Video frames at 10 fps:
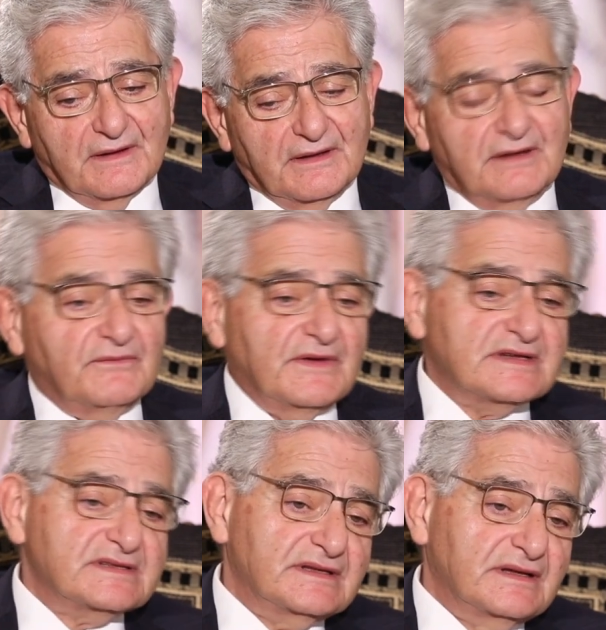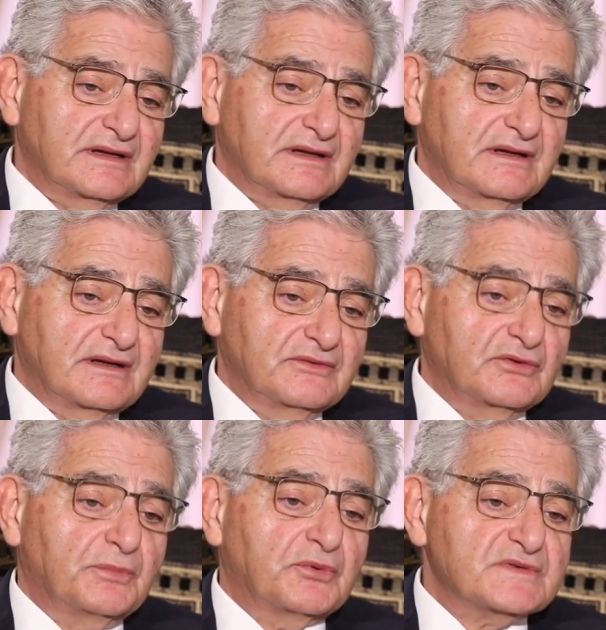investing
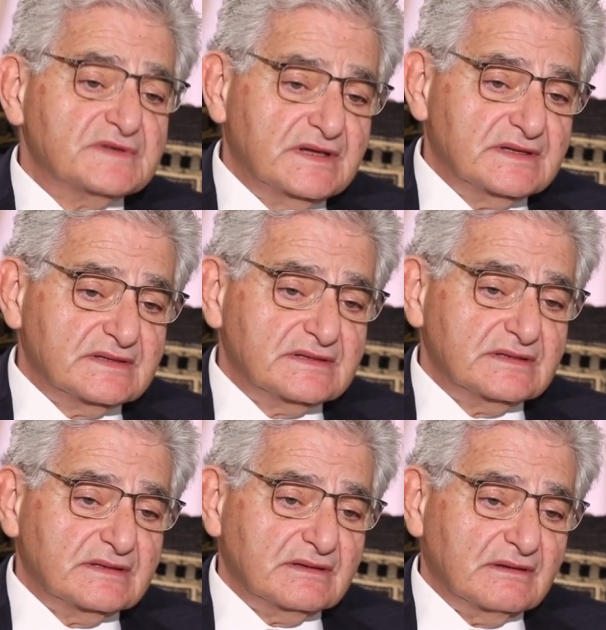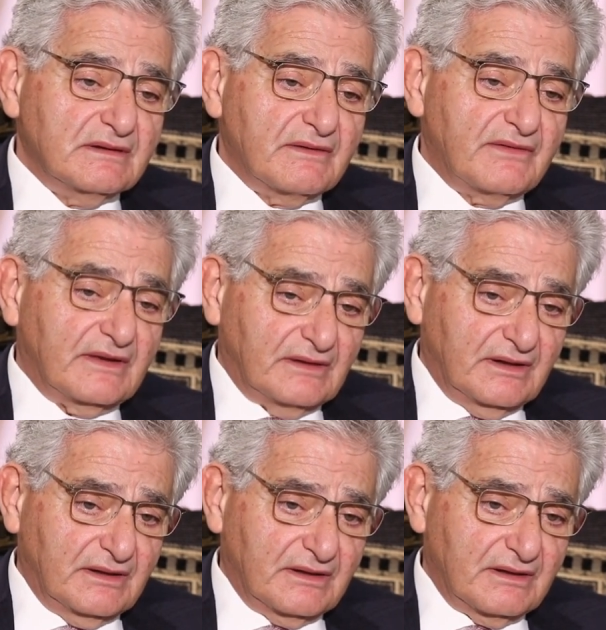the proceeds that
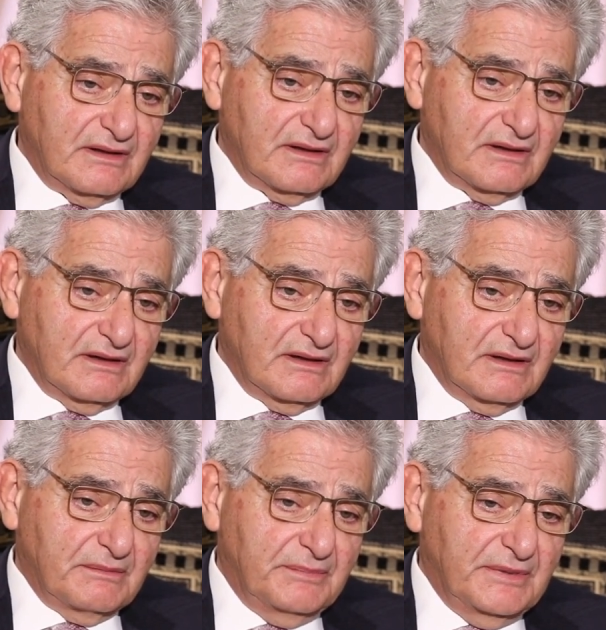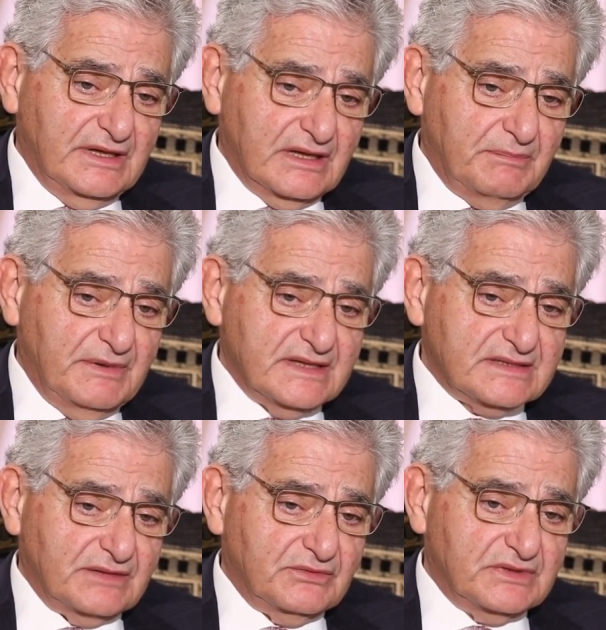are being
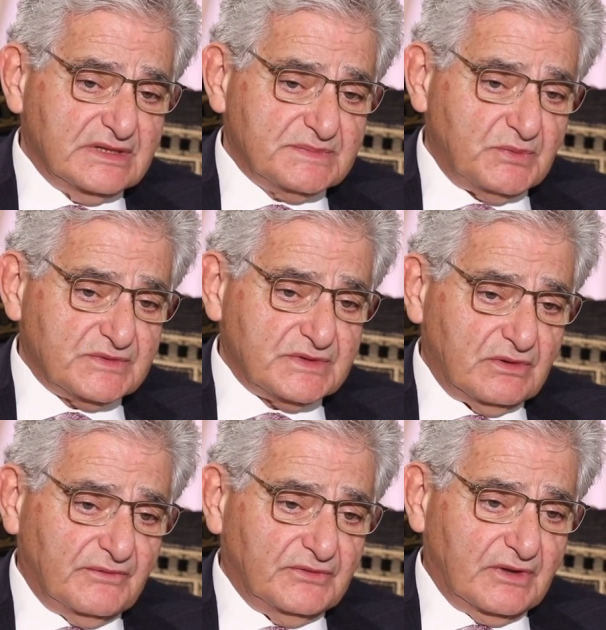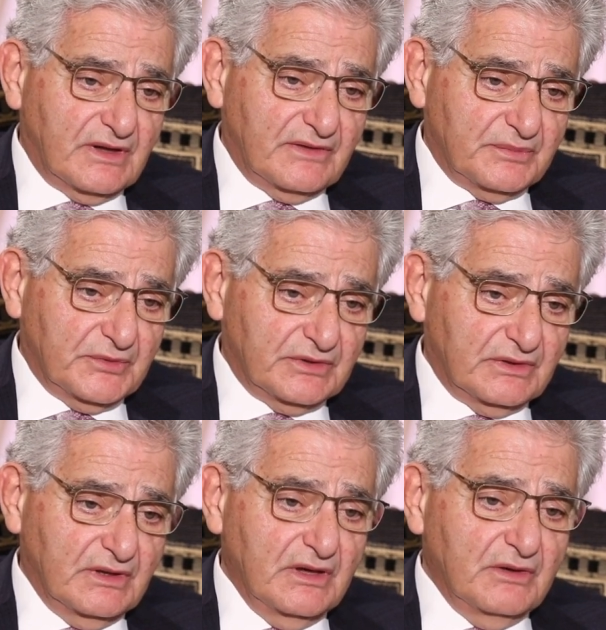placed at the disposal of the government,
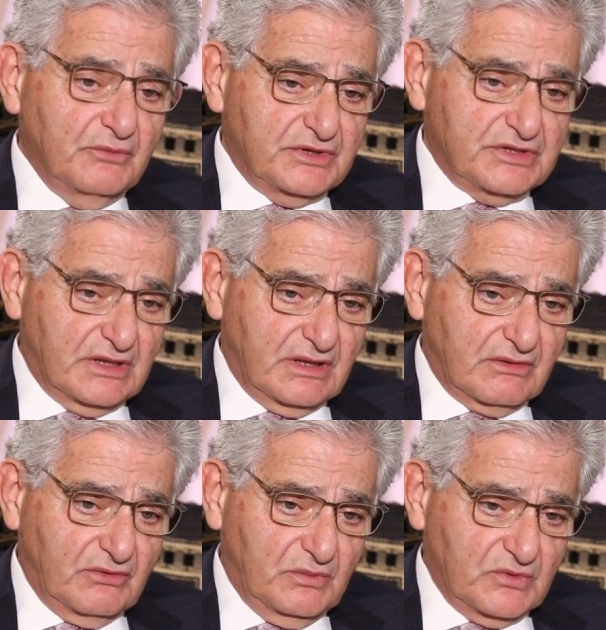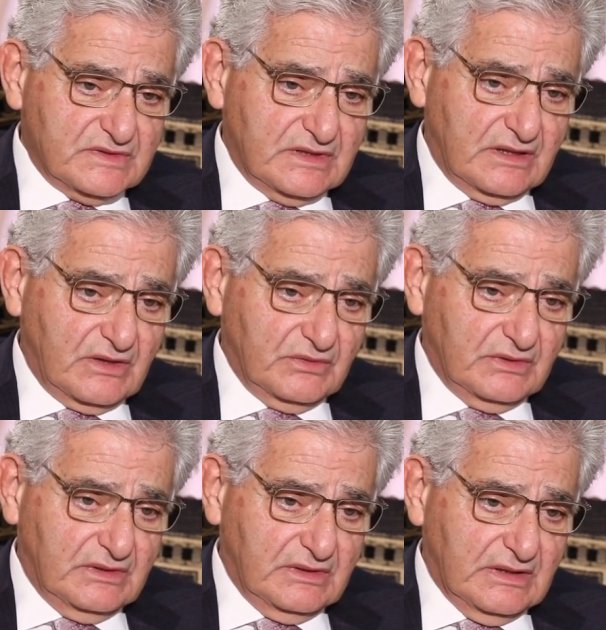which are almost around
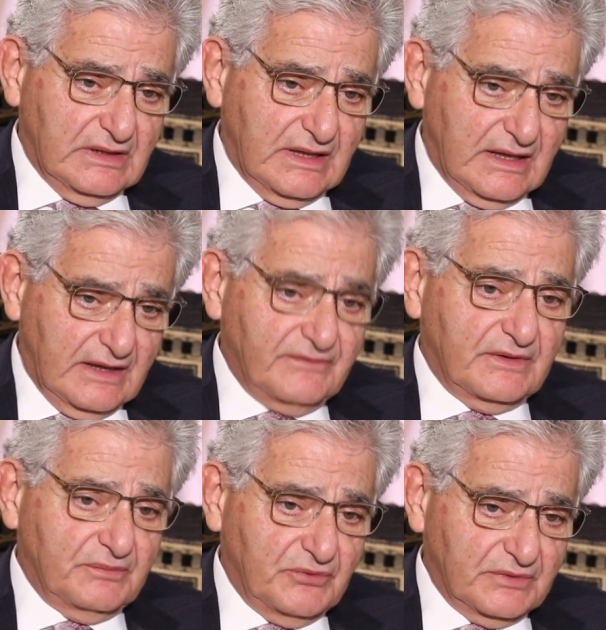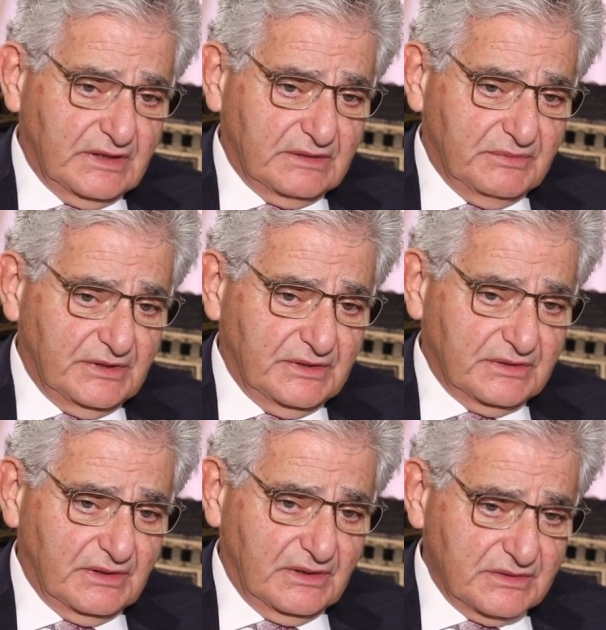$11.8 billion.
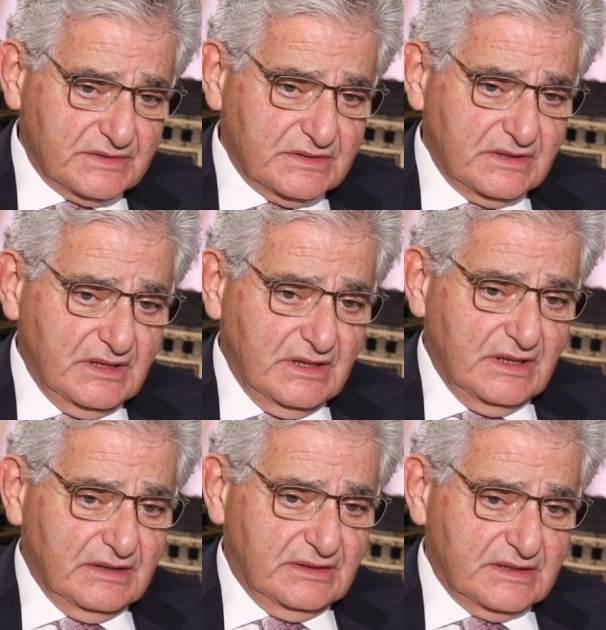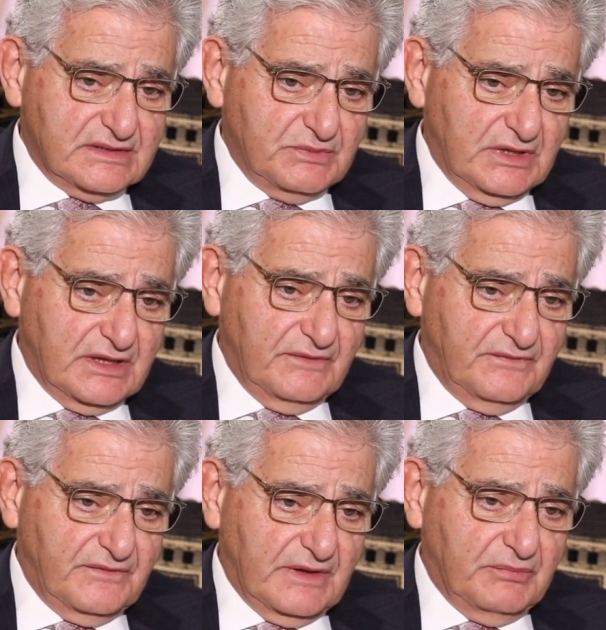This will
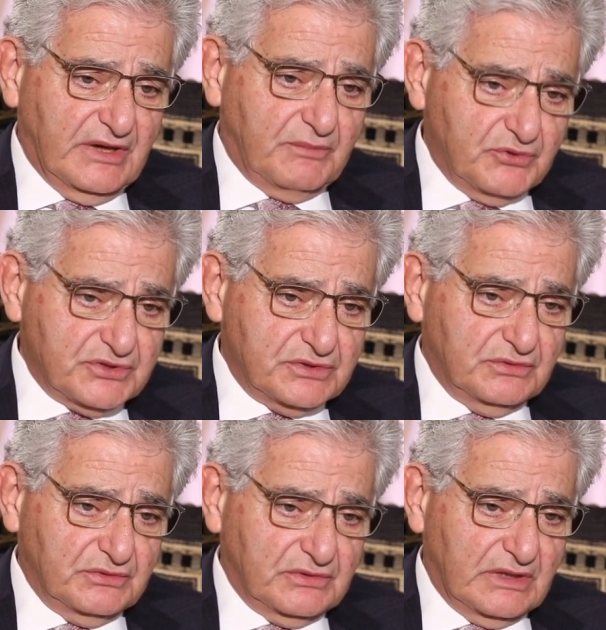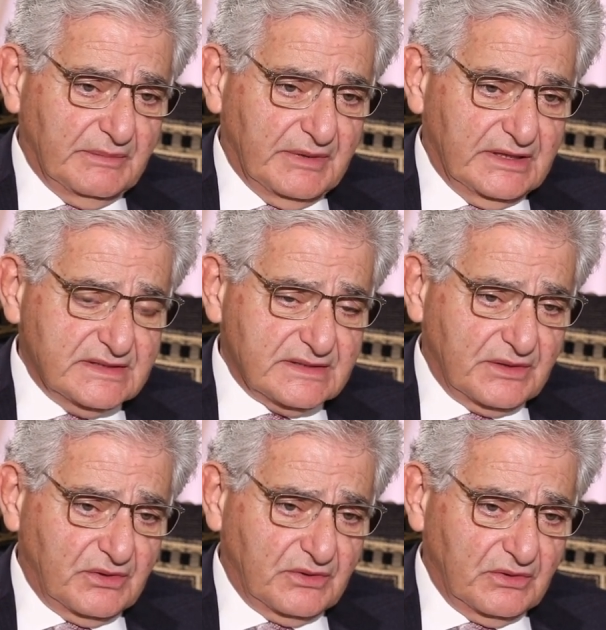give a big push to the Lebanese
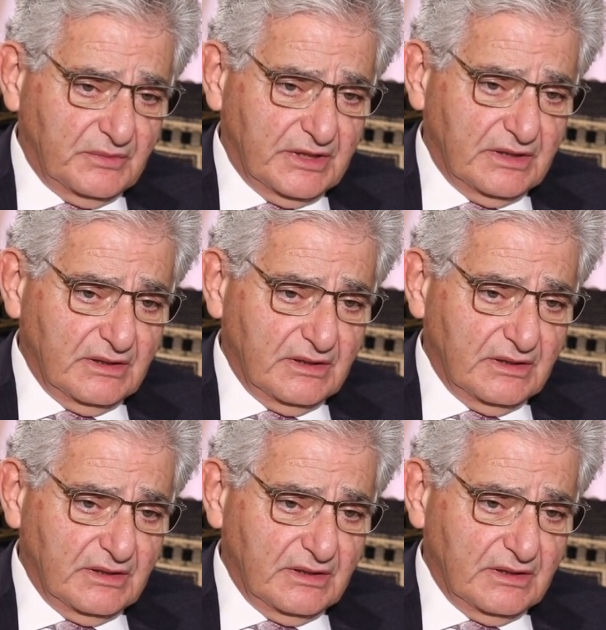economy.